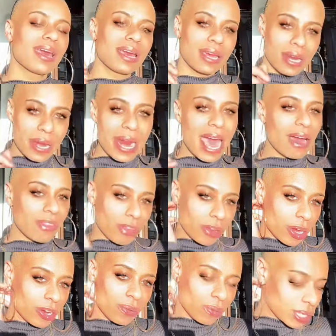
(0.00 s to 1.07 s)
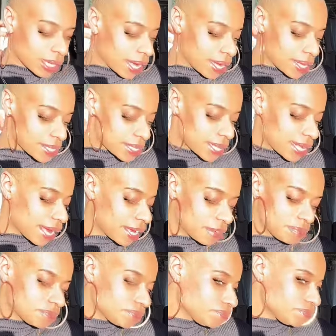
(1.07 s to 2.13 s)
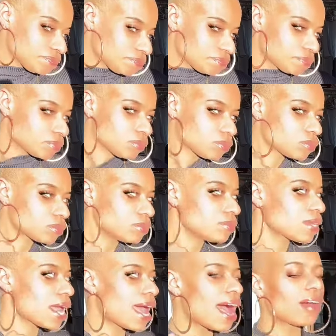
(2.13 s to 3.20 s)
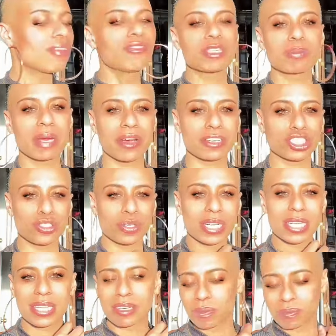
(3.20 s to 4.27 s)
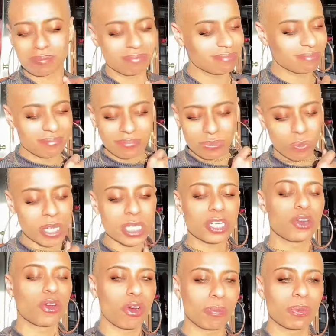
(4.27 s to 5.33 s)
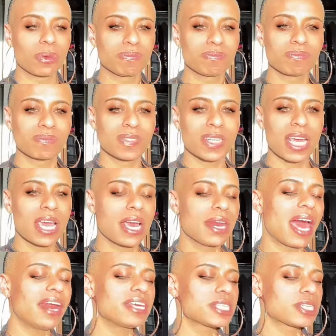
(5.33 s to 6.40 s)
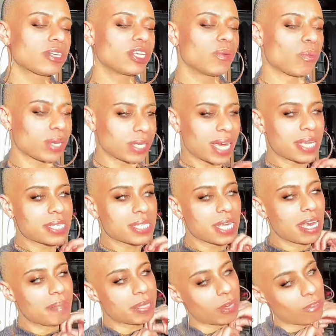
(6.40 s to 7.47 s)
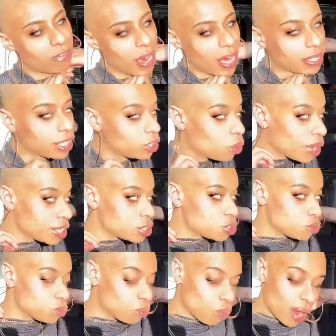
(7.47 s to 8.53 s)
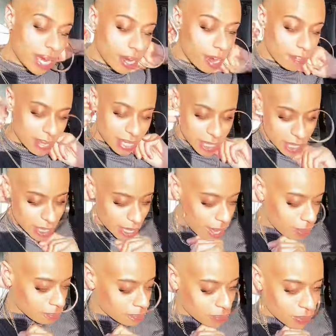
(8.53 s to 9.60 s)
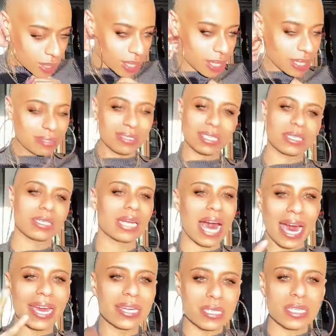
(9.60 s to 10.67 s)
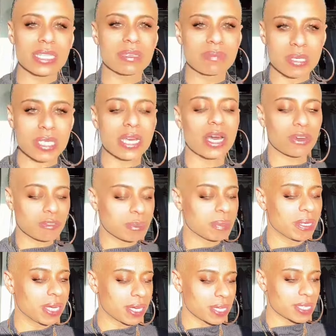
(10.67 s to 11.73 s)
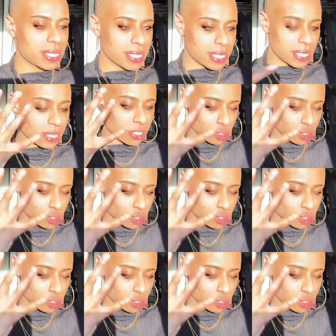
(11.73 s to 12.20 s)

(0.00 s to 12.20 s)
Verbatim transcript: Now they're going to realize that how this parent treated them wasn't normal not necessarily realizing it, but they're finally going to wake up and stop lying to themselves because the